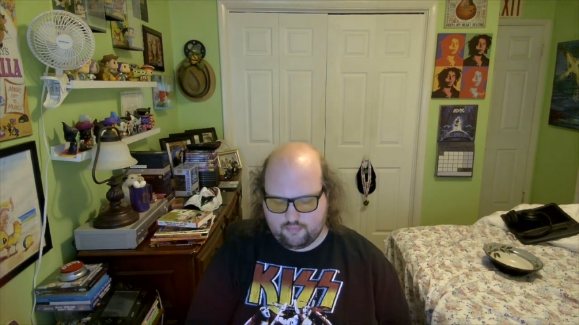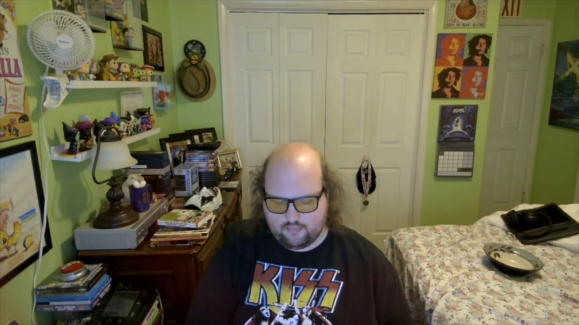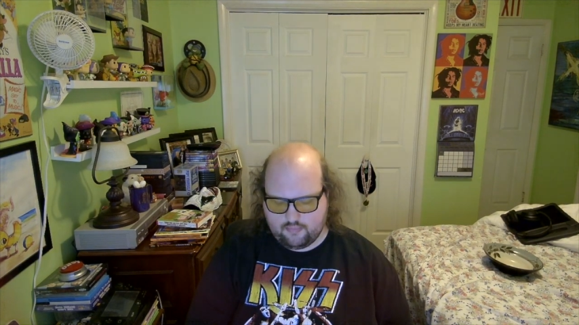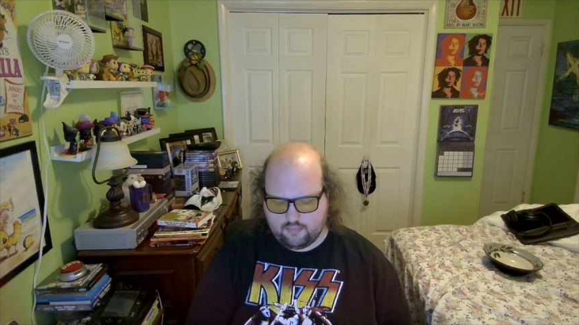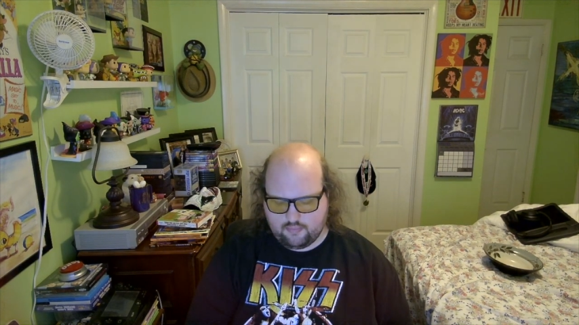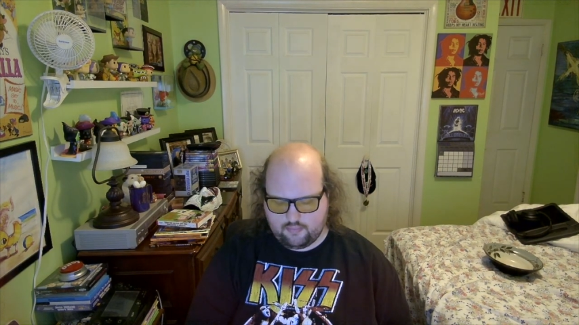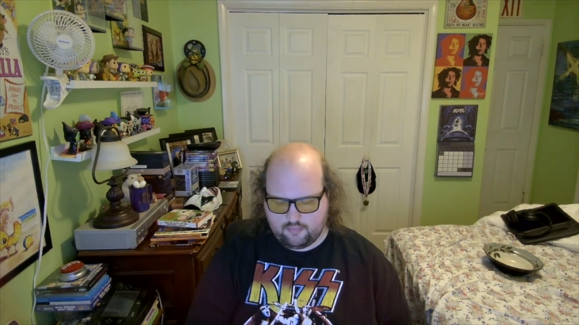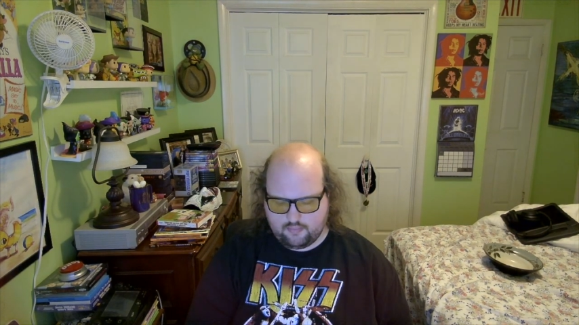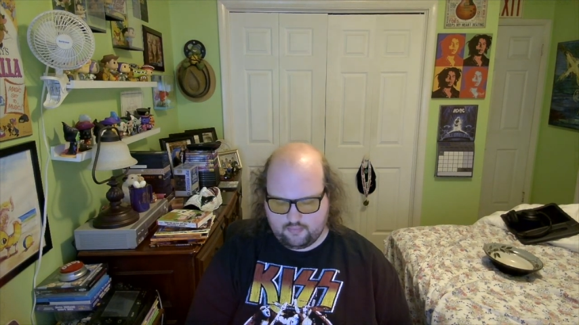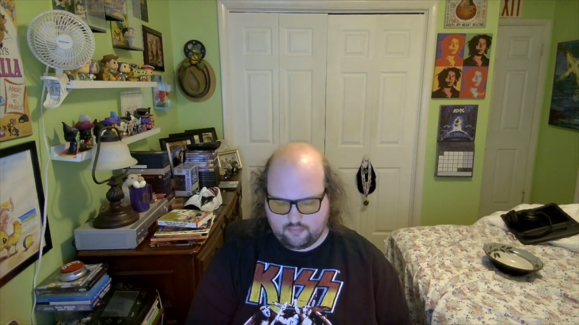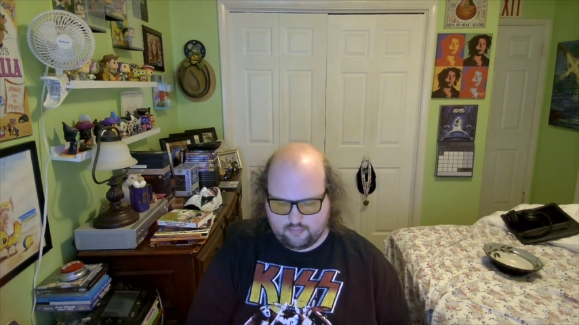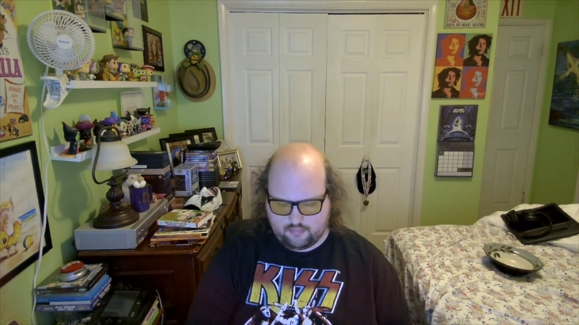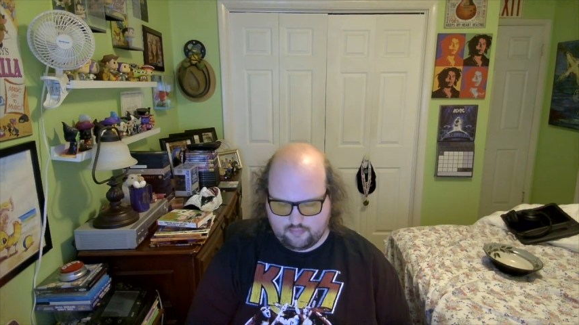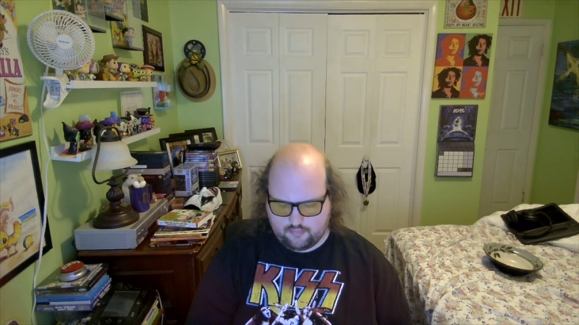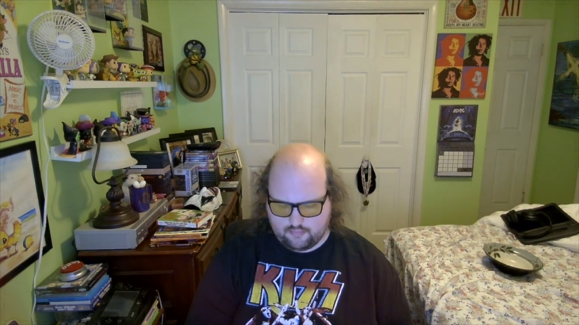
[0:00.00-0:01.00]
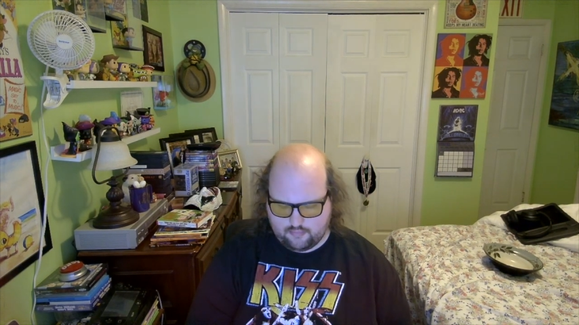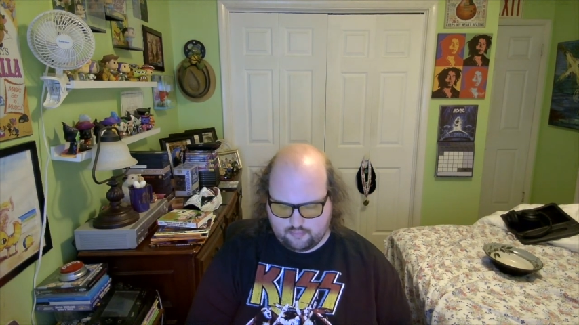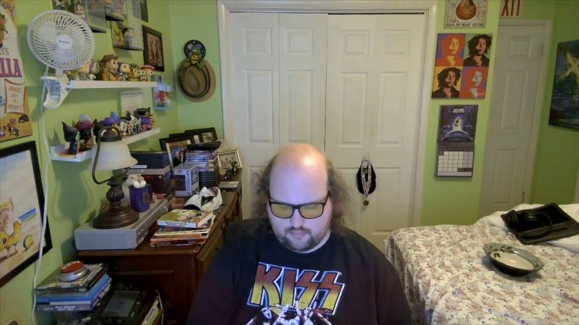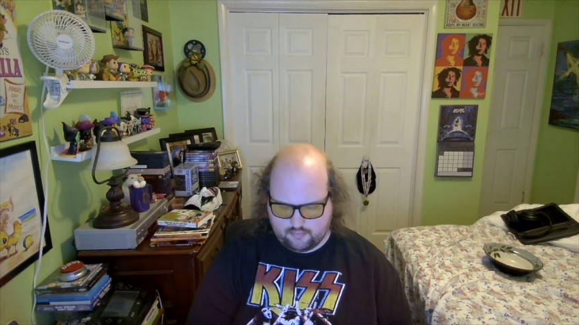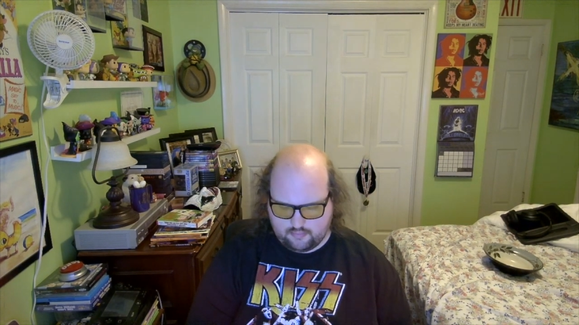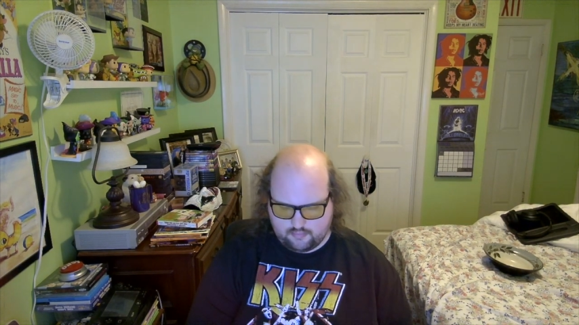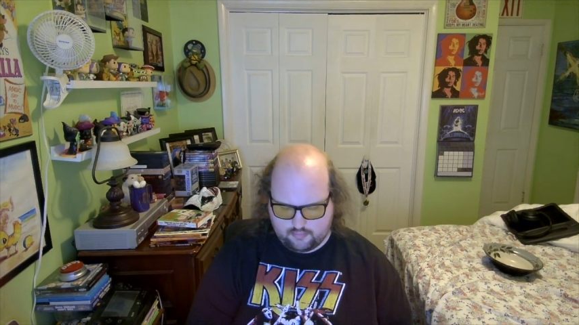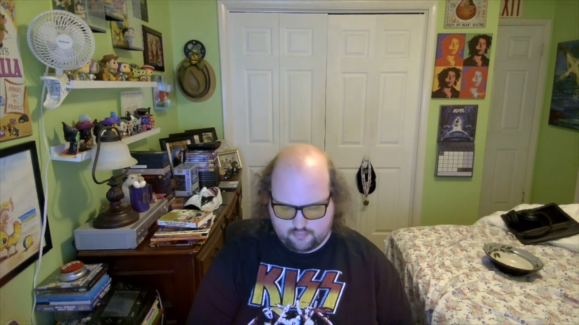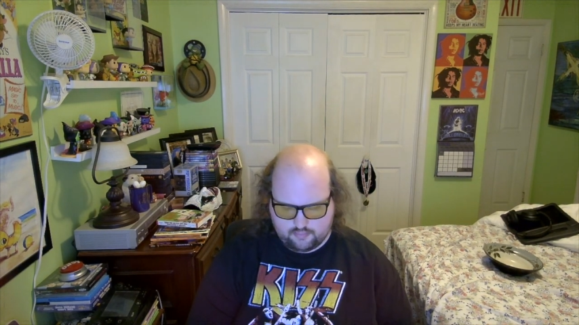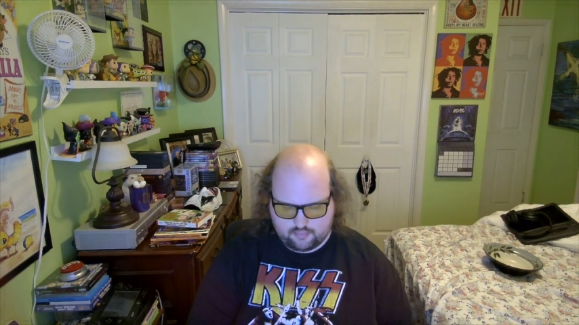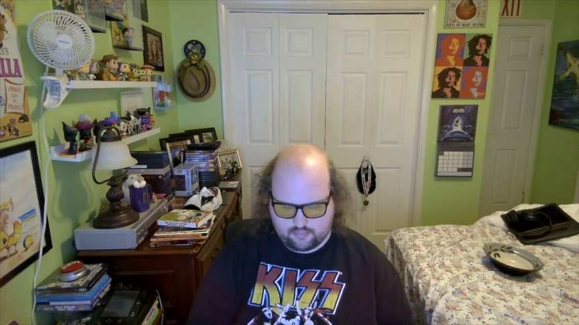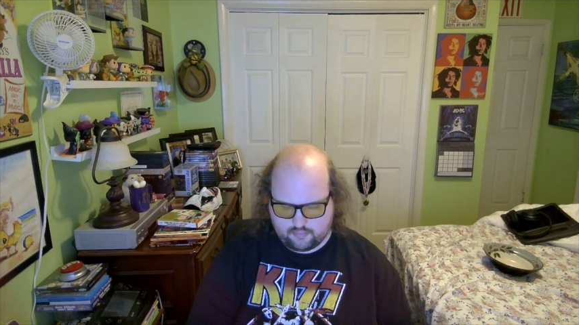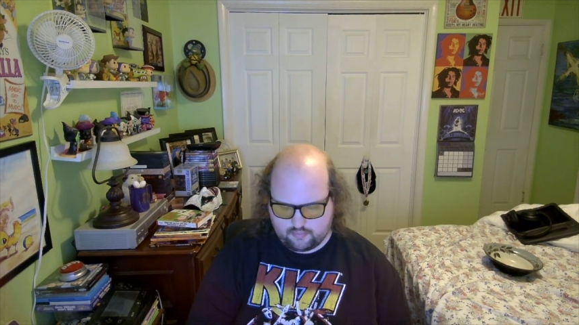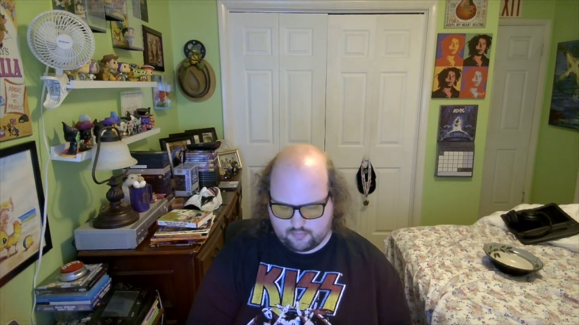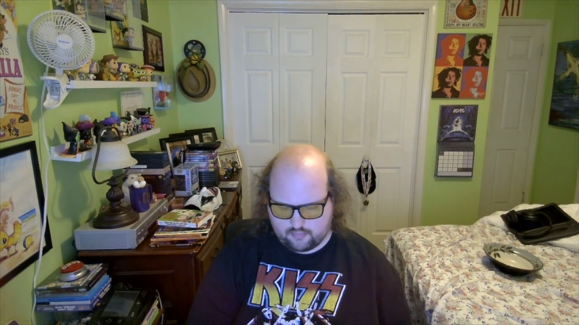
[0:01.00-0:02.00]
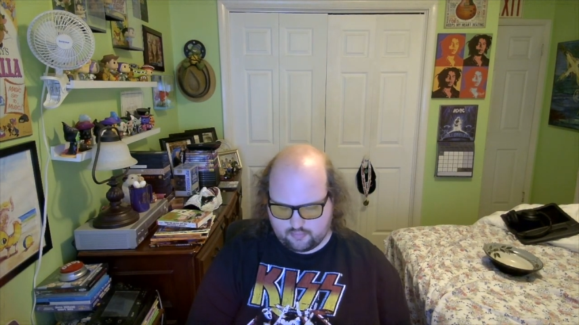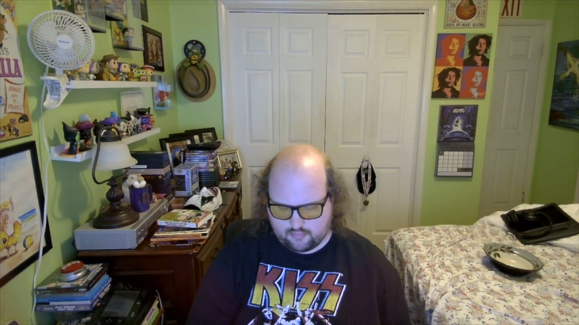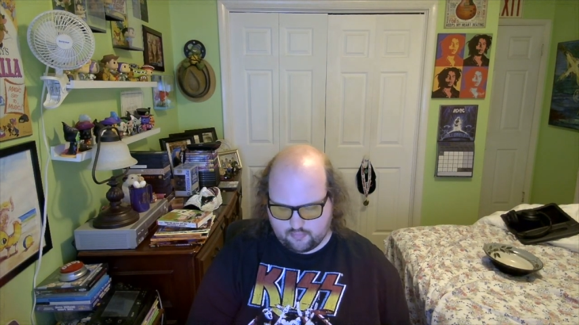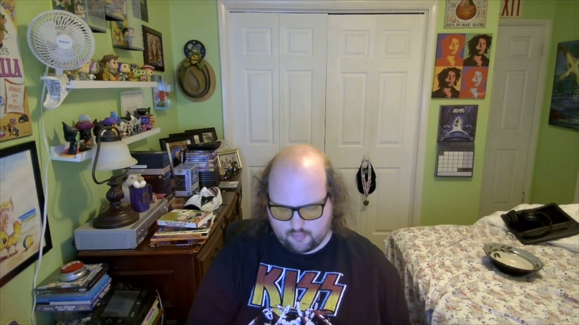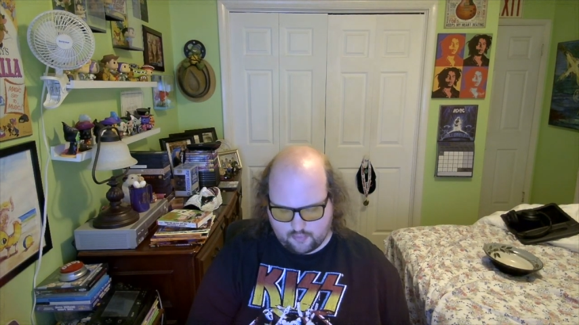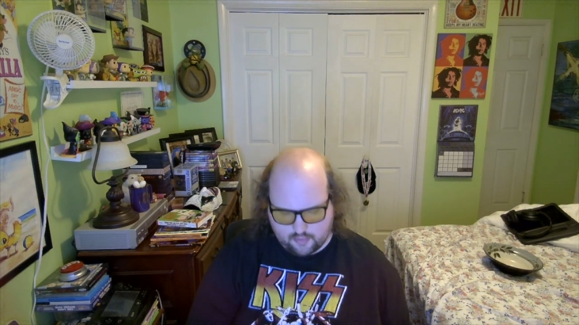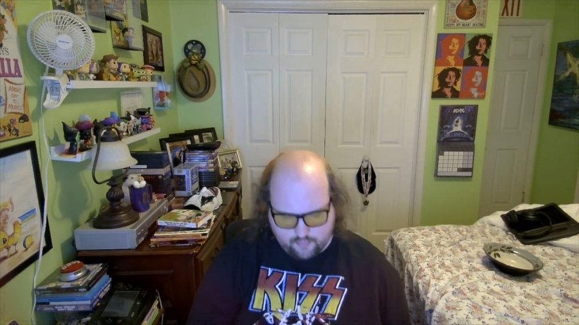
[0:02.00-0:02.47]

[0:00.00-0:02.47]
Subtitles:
(no one is talking)